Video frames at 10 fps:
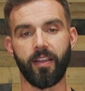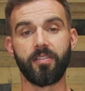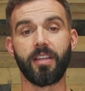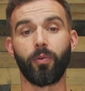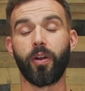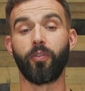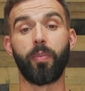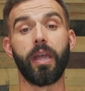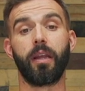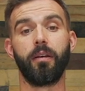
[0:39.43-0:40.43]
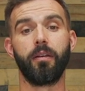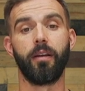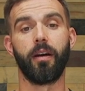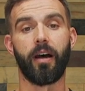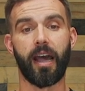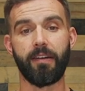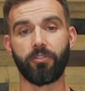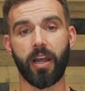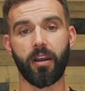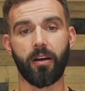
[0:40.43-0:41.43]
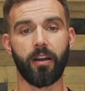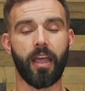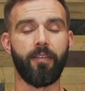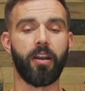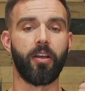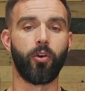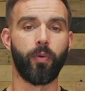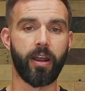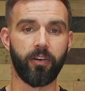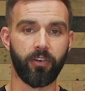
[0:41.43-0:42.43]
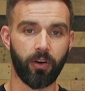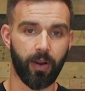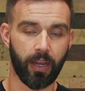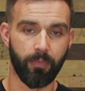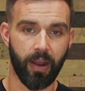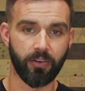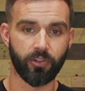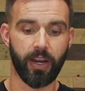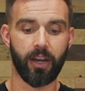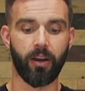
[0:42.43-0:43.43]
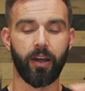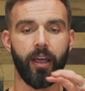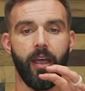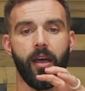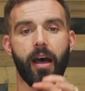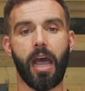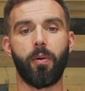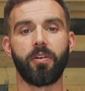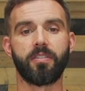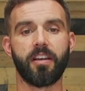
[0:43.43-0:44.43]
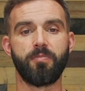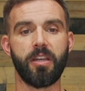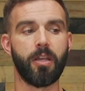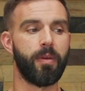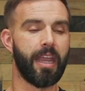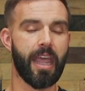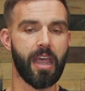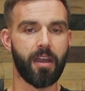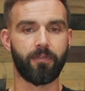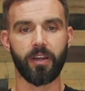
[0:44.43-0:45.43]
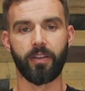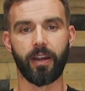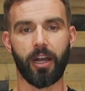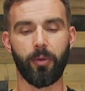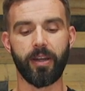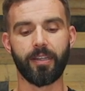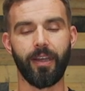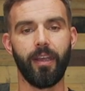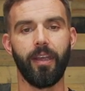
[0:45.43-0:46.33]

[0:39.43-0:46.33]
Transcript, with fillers: This thing runs big. I've tried it on, I've had other riders here at Rocky Mountain try it on. I wear size medium in every other helmet.